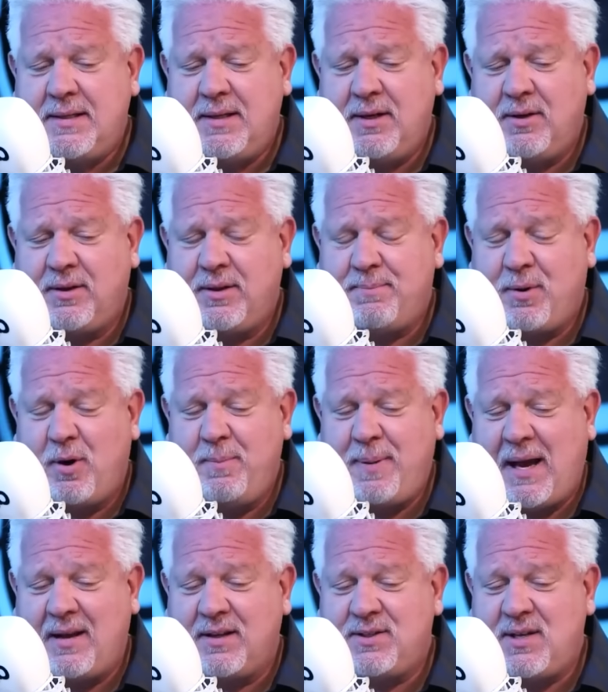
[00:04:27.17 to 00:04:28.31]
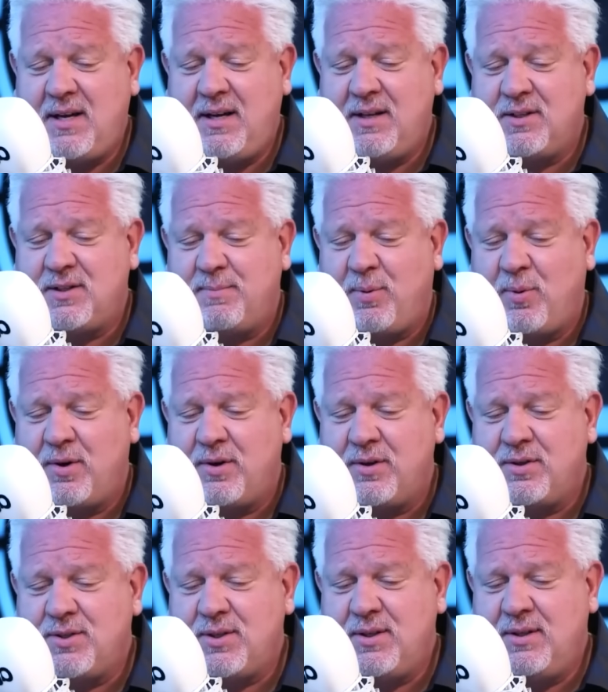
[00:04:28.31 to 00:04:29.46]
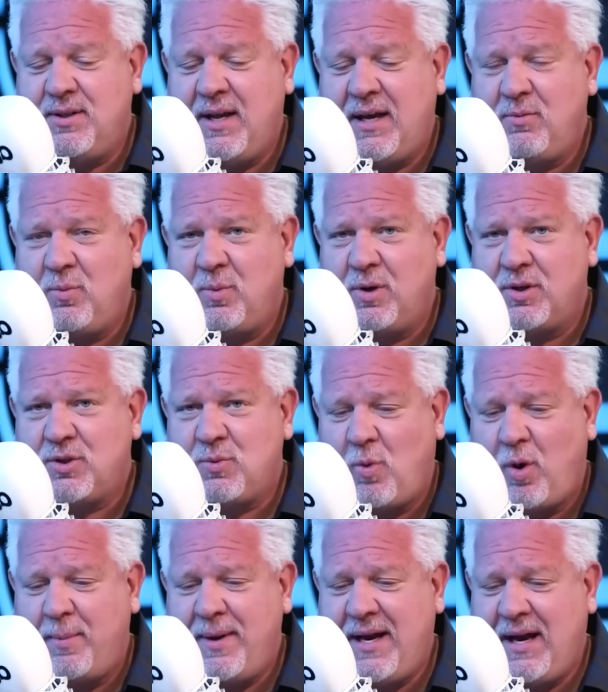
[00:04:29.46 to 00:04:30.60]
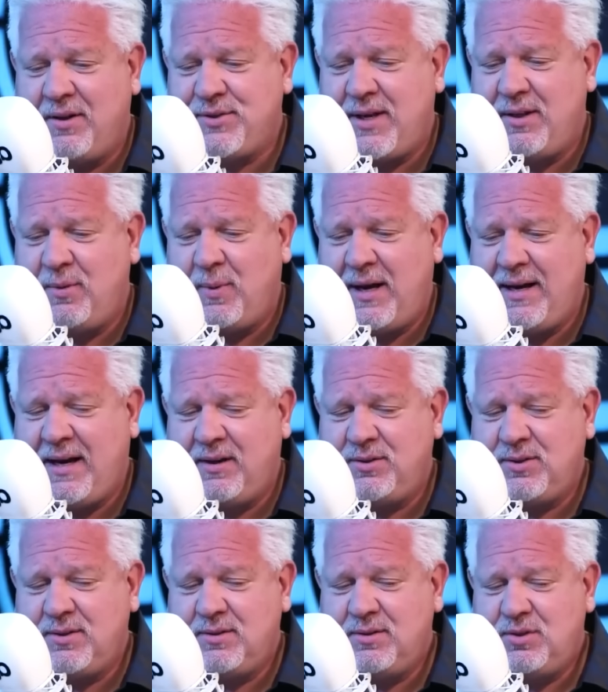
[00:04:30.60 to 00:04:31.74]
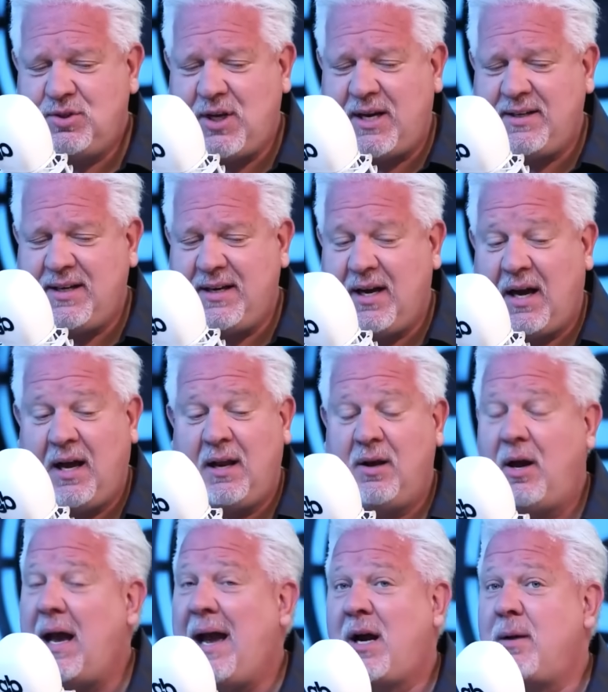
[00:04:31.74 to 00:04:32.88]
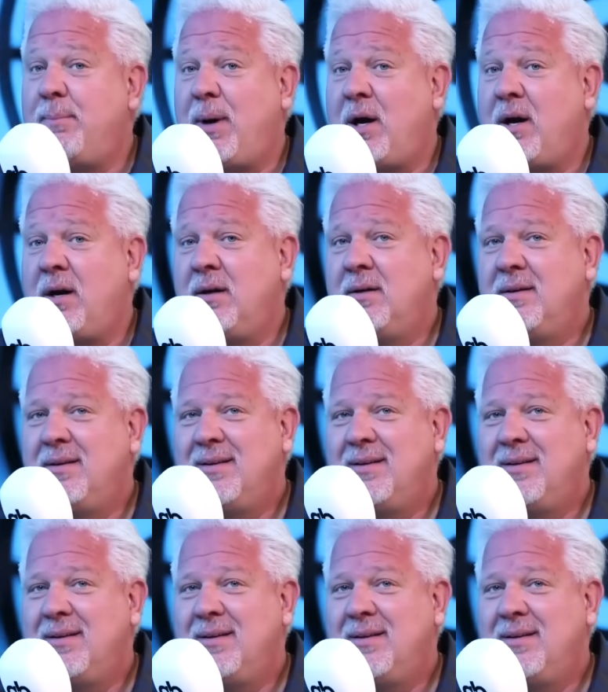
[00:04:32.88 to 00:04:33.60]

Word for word: you know the pro-Palestinian supporters that were swarming outside the White House, chanting "Allah Akbar."